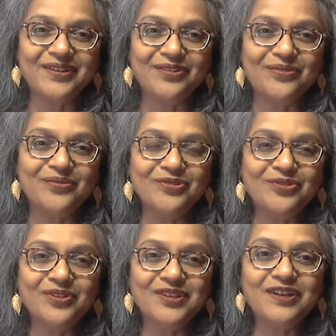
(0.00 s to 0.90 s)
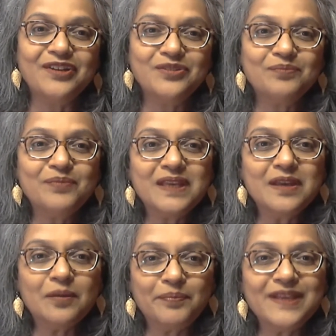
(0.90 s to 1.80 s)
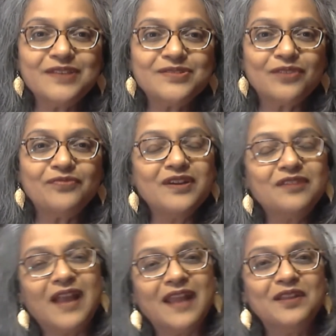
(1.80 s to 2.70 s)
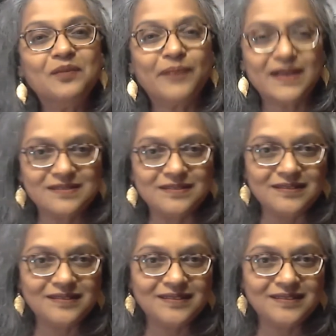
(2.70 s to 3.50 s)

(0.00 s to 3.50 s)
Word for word: You know, you're here to be a piece of a grander puzzle